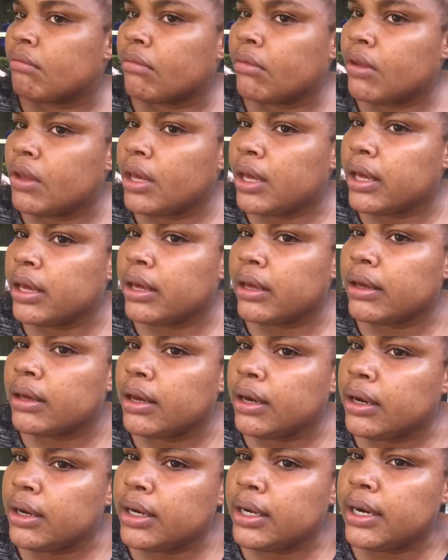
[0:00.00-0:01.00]
Yeah,
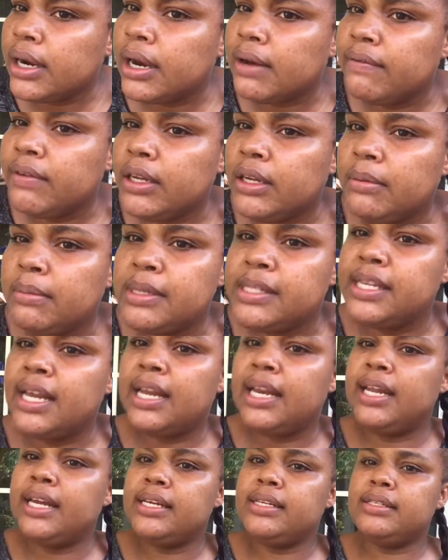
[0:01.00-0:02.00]
girl, you have a little bit of
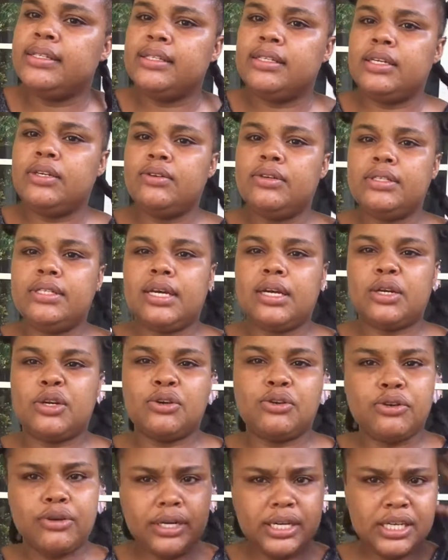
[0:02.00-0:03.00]
length, you know, it's a
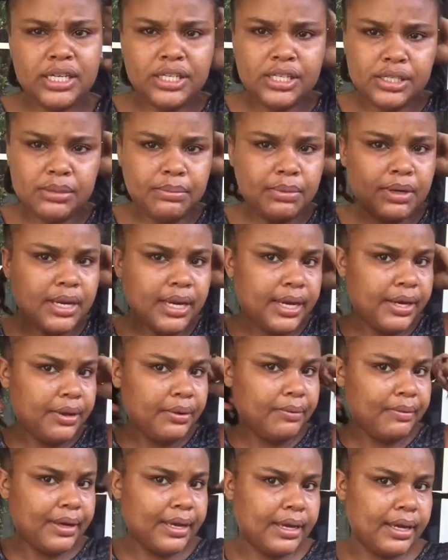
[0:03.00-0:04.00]
grayish, but
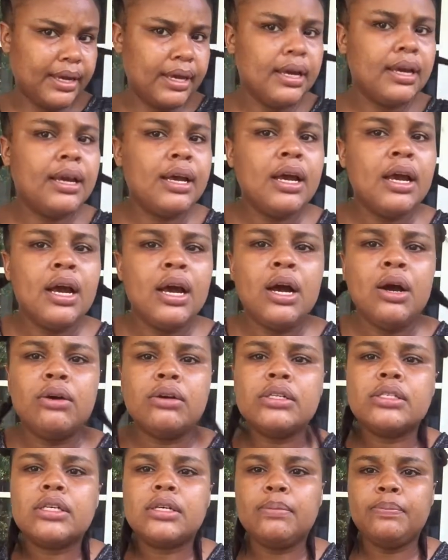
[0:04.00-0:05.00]
anyway, I'm
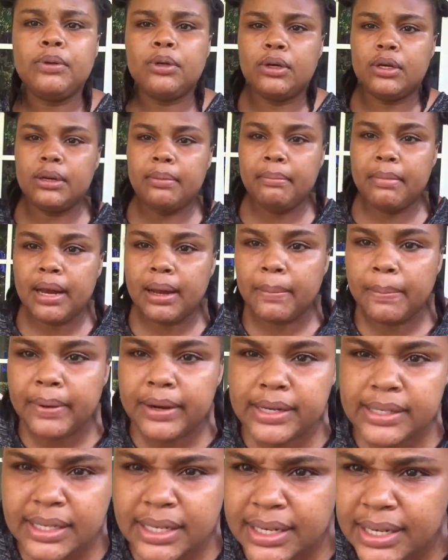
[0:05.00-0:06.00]
just gonna pull out the back
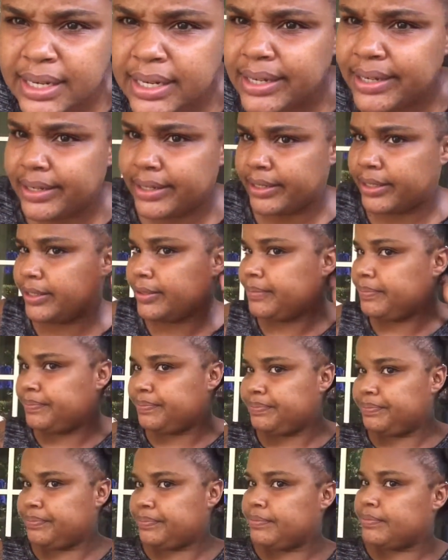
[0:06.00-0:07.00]
part of the hair.
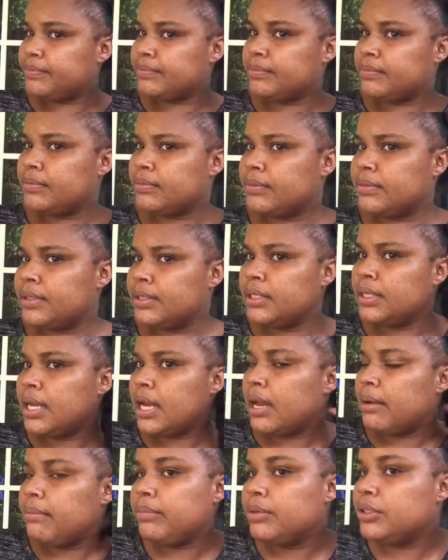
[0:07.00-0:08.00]

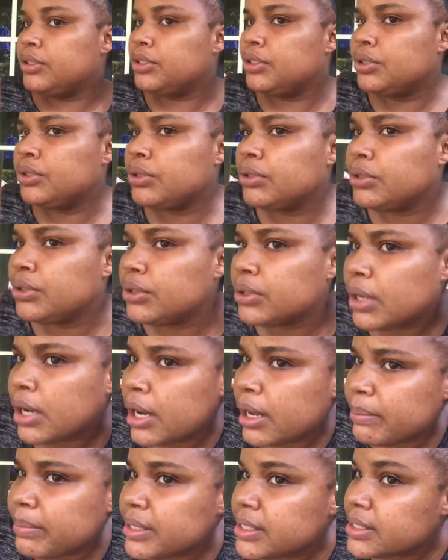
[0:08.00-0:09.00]
I'm meant to show you how
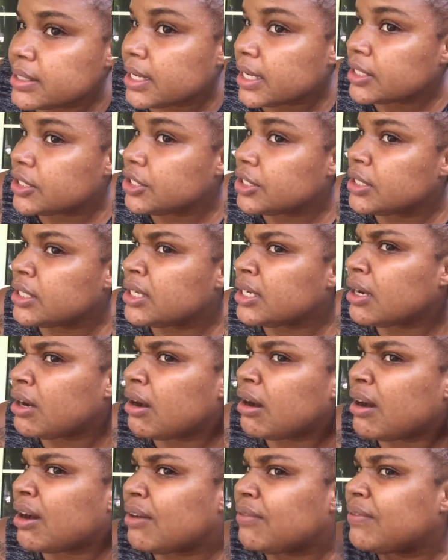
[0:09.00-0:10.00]
I'll be sectioning
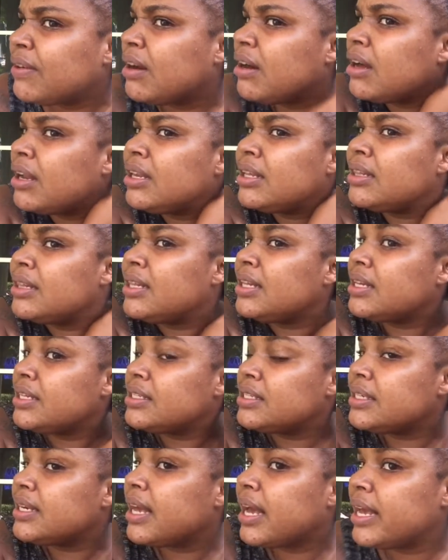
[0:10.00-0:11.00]
off all of this
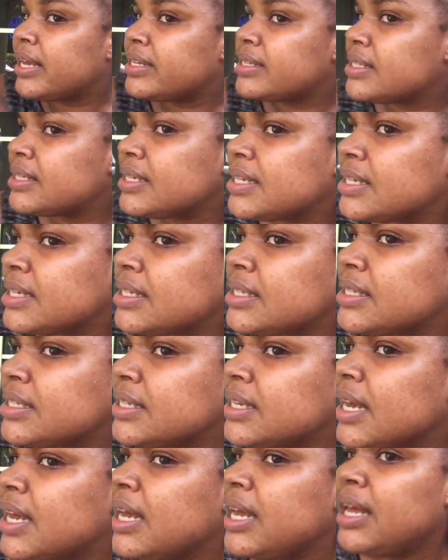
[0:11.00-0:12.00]
niceness.
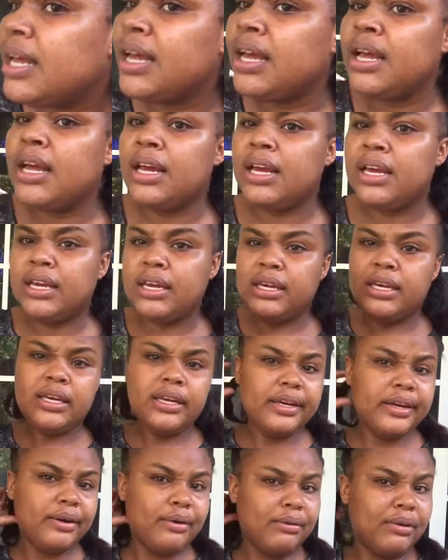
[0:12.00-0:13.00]
Yeah,
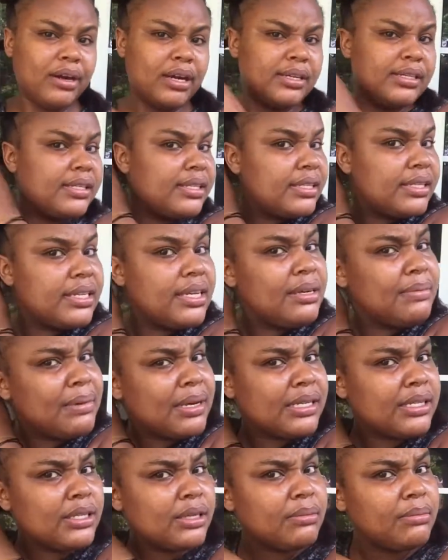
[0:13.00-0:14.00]
here was steam
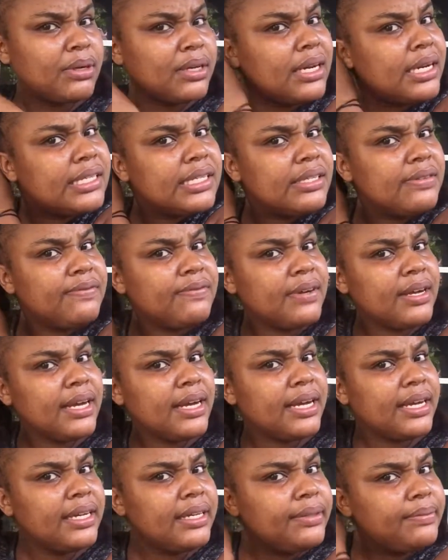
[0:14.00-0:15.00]
or something, but that's
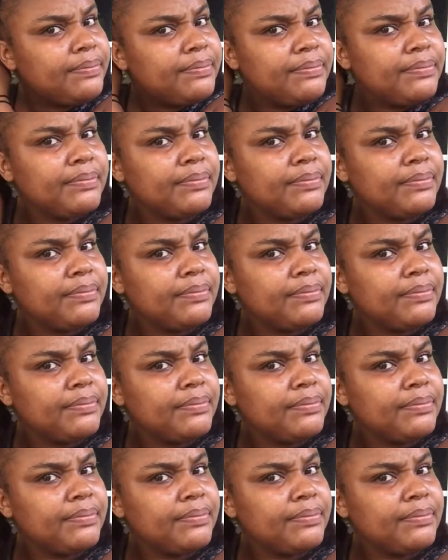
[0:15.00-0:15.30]
fine.